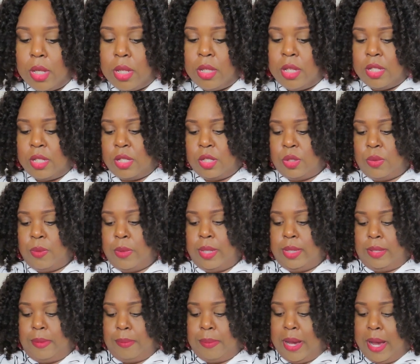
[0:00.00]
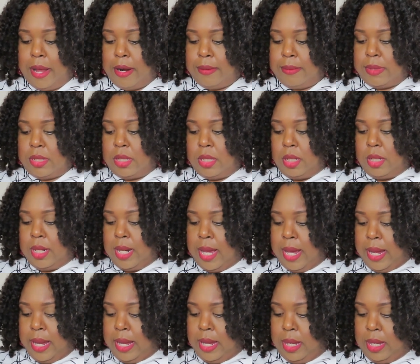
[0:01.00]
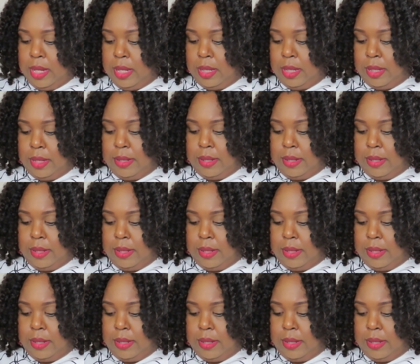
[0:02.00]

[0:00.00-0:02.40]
this is what the bottoms look like.